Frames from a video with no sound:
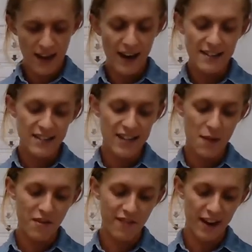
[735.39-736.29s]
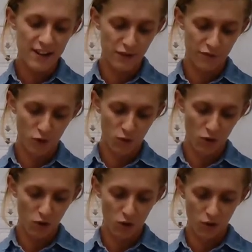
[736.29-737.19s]
it has the same effect as a
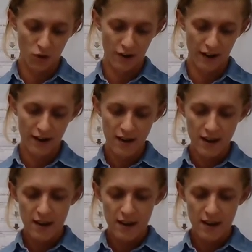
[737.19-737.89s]
formal court order.